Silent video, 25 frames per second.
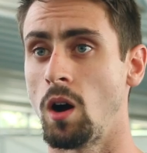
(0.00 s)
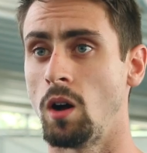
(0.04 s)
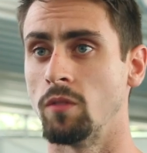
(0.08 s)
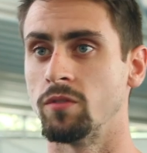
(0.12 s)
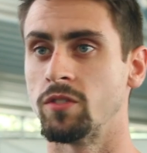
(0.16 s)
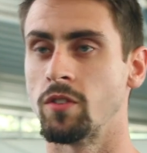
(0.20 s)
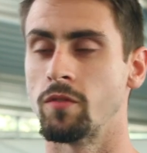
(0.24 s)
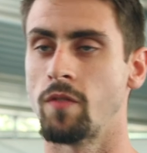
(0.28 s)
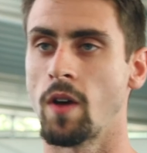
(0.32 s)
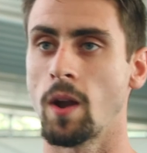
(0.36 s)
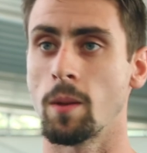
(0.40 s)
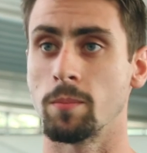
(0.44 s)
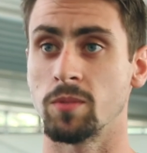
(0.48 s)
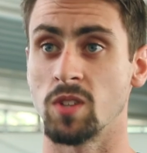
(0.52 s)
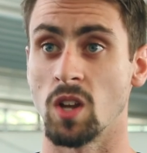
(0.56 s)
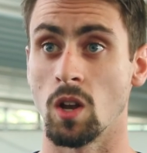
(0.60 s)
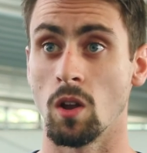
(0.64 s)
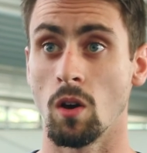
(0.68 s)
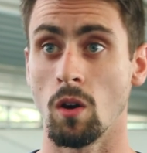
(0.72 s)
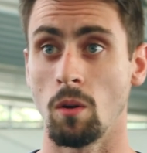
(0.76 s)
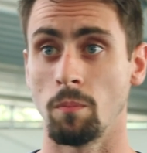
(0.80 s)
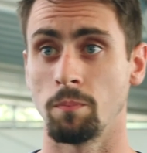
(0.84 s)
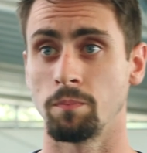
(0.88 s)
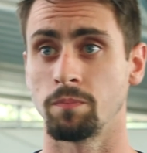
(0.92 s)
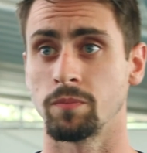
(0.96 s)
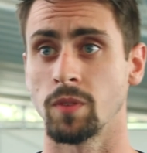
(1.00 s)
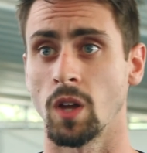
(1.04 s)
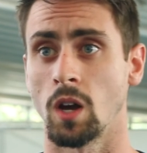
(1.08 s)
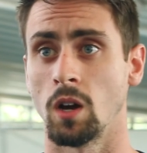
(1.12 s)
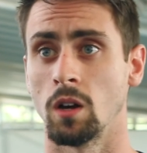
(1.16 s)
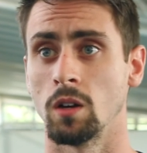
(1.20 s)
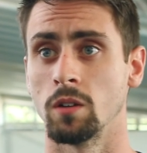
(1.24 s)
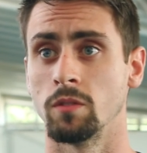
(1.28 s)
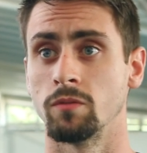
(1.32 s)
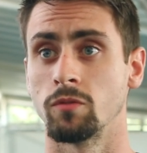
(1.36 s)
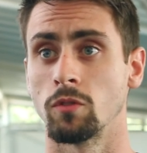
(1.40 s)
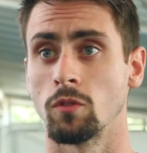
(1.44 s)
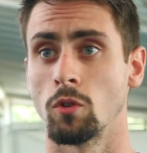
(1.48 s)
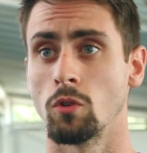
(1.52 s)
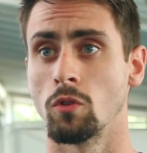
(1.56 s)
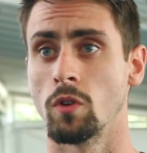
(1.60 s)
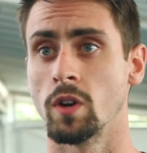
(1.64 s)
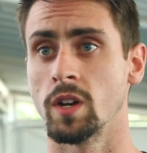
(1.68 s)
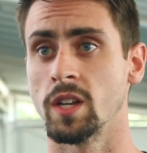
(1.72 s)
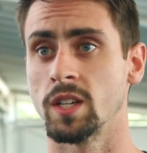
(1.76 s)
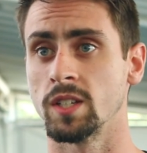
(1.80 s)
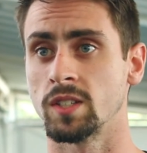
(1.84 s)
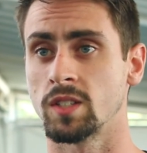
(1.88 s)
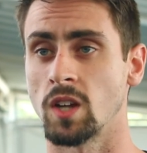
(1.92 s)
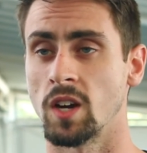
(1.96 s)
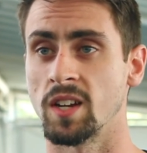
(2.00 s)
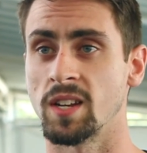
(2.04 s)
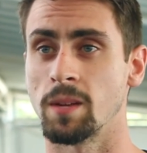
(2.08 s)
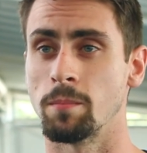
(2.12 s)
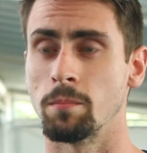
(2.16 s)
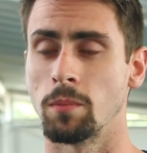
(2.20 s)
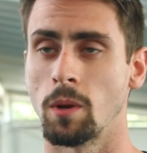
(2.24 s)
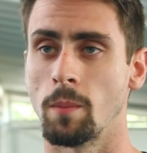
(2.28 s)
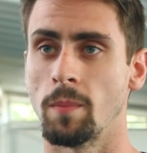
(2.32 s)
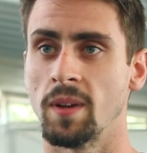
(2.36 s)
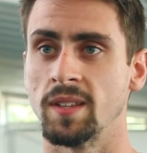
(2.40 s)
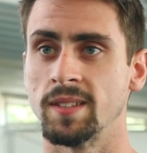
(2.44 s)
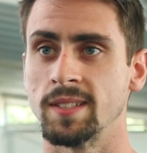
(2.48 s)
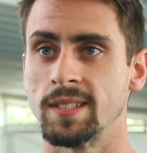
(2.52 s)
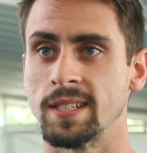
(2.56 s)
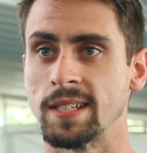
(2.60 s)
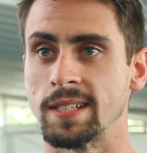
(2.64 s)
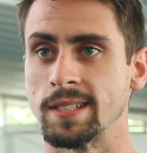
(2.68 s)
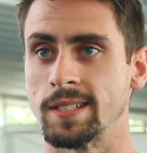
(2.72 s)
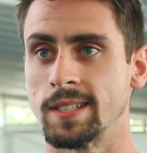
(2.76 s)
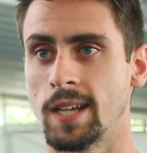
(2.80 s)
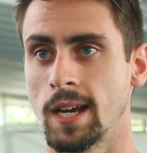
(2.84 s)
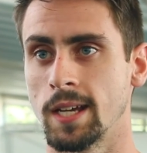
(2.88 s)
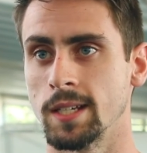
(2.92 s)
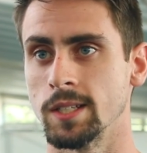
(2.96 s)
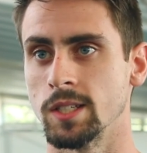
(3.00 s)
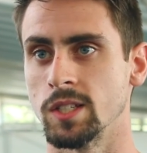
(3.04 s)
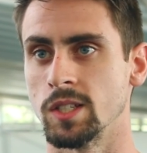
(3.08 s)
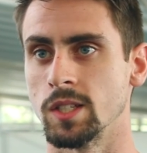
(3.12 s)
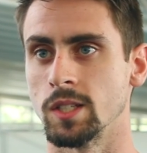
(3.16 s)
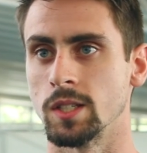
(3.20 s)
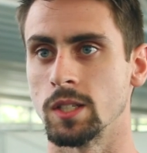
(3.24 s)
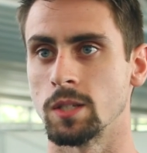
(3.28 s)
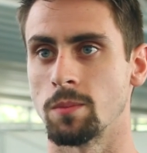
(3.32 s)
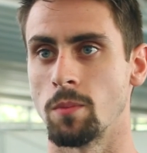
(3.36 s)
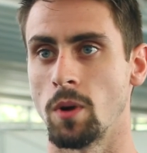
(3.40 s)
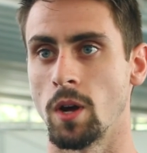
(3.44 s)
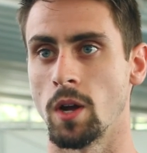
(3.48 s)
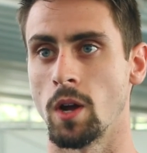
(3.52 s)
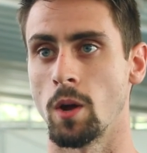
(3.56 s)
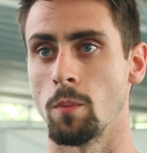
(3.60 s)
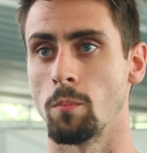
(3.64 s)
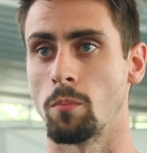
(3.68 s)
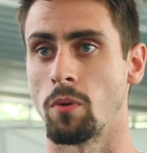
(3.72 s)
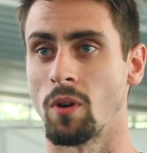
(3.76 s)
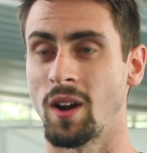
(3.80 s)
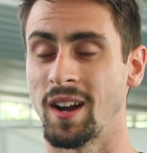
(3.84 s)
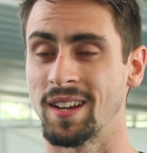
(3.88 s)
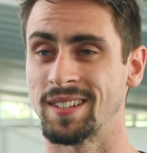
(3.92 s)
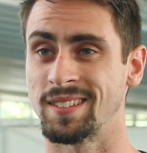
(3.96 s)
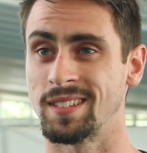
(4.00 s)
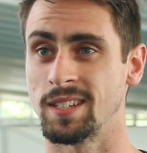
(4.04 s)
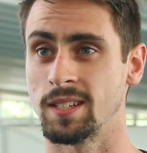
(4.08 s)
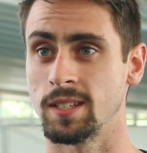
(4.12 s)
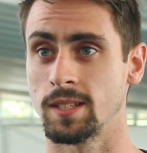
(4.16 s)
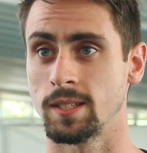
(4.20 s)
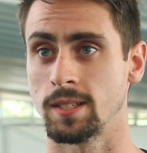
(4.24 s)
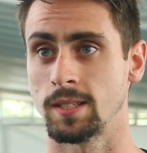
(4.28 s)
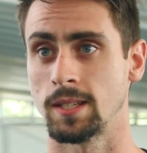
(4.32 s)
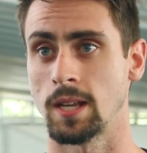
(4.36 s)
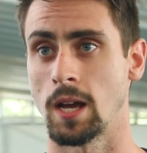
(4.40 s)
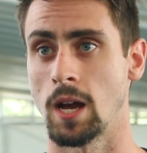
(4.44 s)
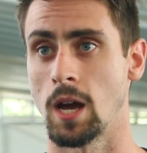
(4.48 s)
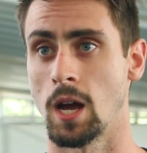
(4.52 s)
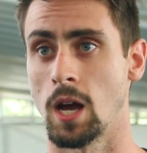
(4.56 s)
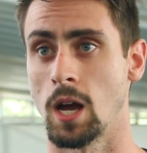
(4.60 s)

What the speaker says: I've developed a lot. I've already started implementing changes into my own practice,